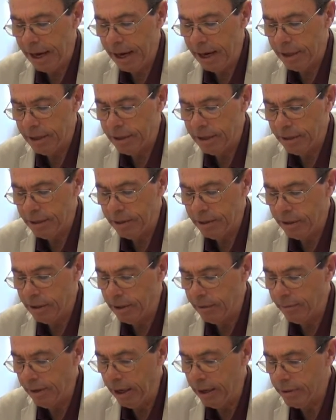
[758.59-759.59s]
actions
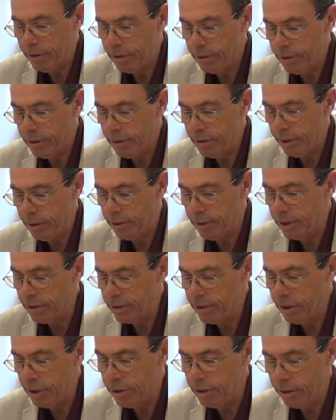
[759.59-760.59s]
and events and
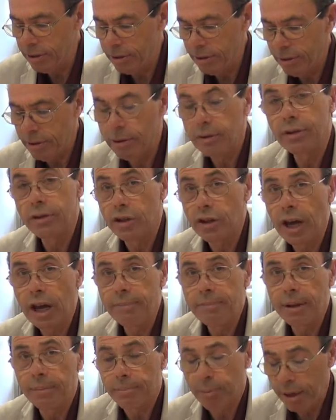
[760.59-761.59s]
decisions to
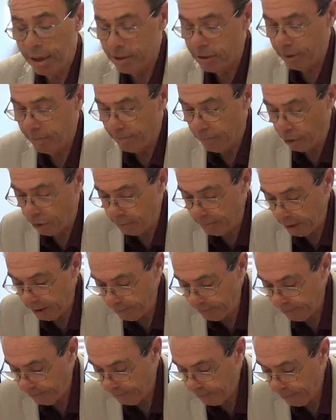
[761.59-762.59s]
shape the present
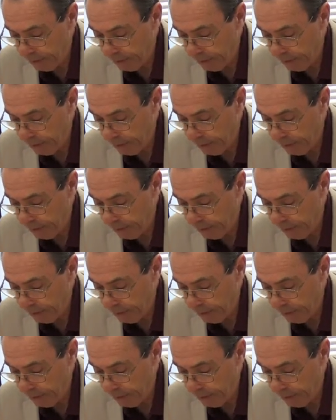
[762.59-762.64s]
moment.